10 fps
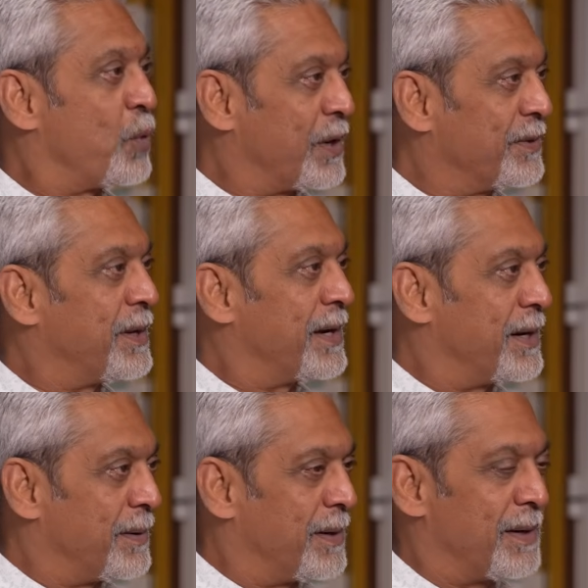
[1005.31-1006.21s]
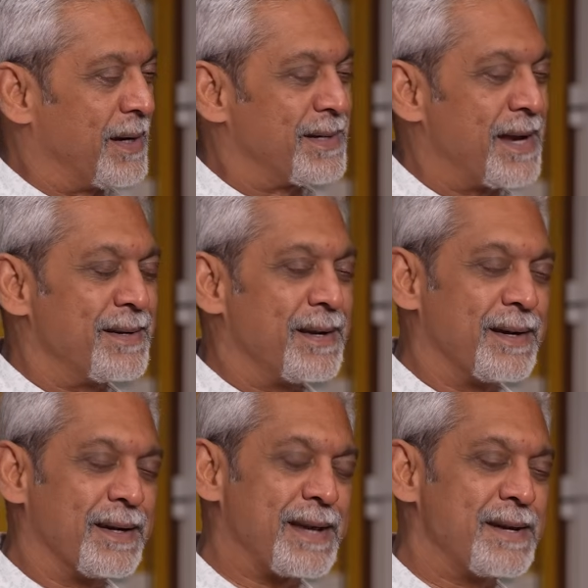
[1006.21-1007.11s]
One of the
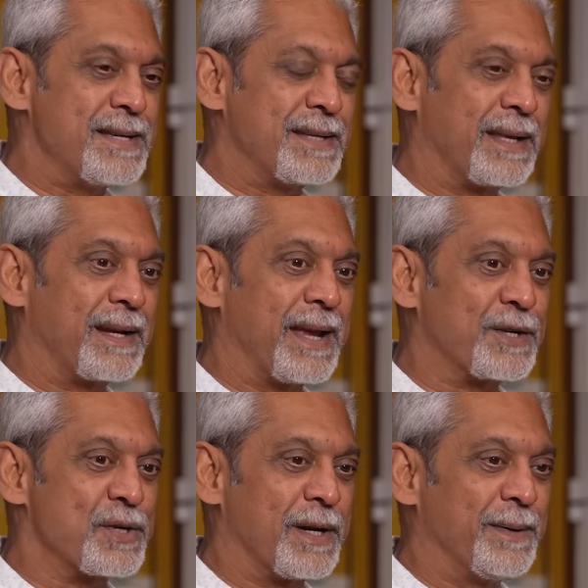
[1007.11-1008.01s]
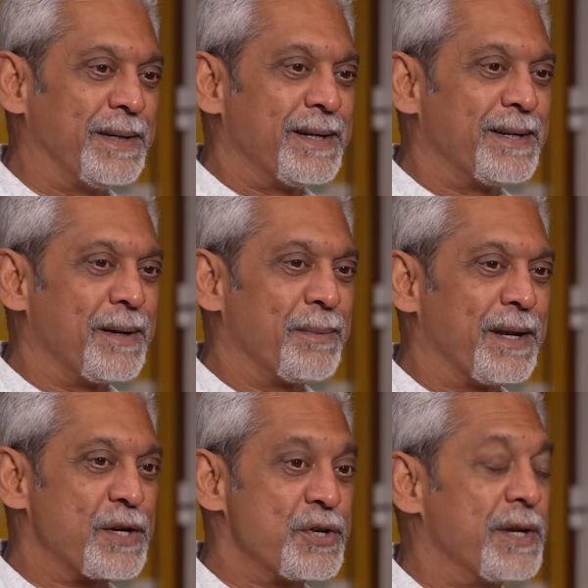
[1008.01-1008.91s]
attendees at that lecture,
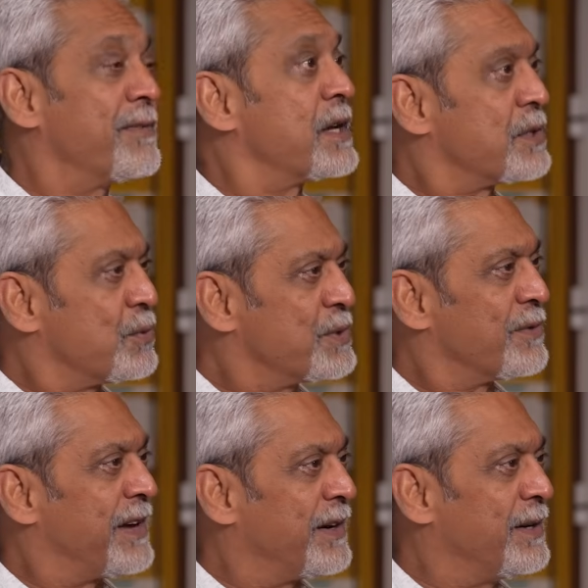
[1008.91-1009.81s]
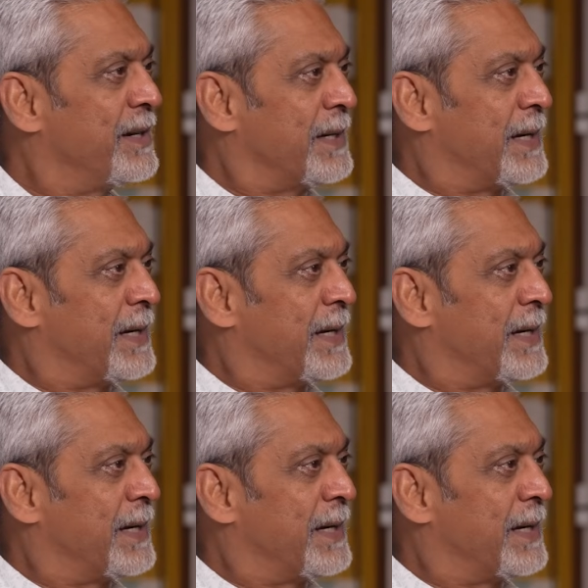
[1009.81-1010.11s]
Nirmala Srinivasan, who's a very